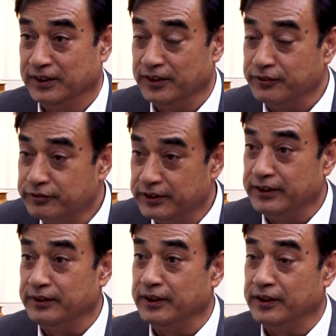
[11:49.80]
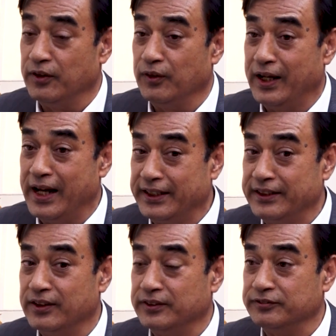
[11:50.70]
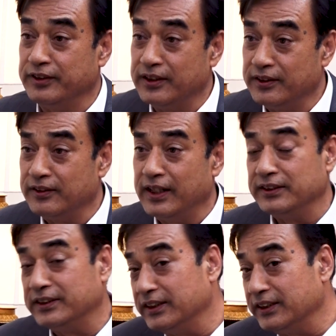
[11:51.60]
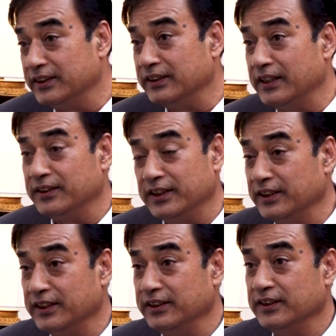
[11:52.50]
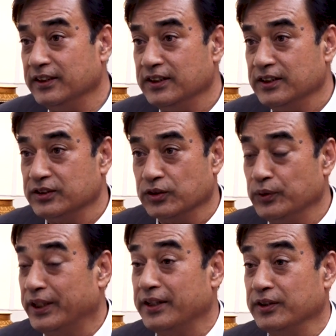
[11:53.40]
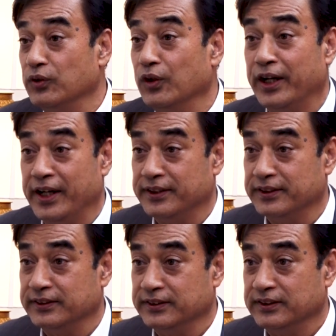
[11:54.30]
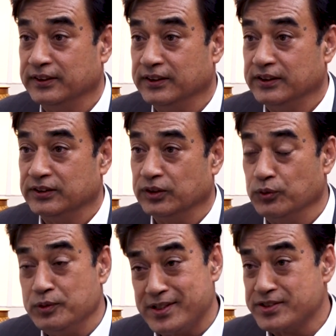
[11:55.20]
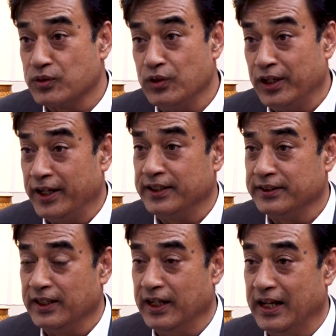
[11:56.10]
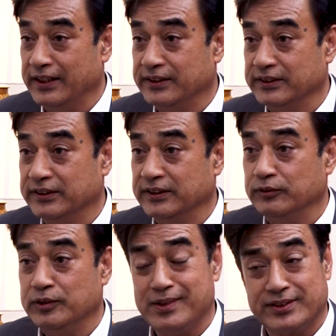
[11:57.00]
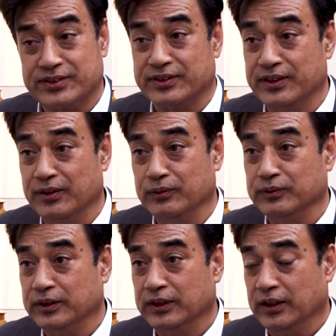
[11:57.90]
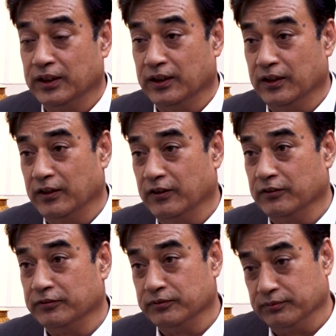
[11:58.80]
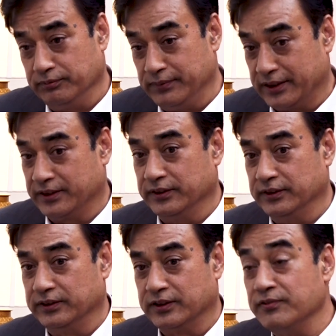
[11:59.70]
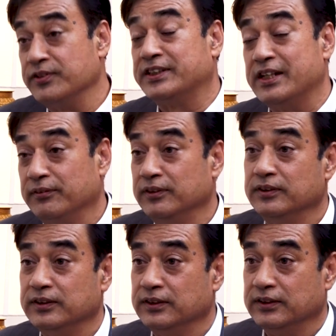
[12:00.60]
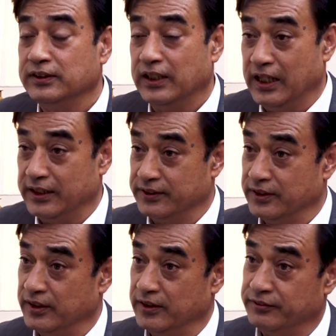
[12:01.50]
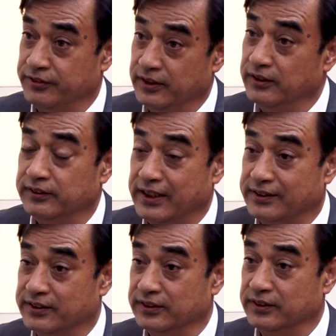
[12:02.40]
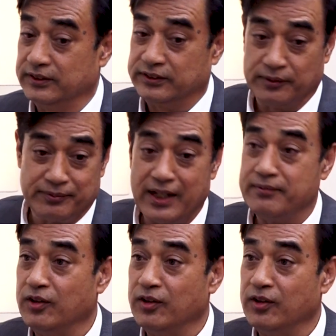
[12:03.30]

If we, hanging on failure and thinking, so we cannot go ahead. So we must go ahead, and we must, make comfortable and feel that sometime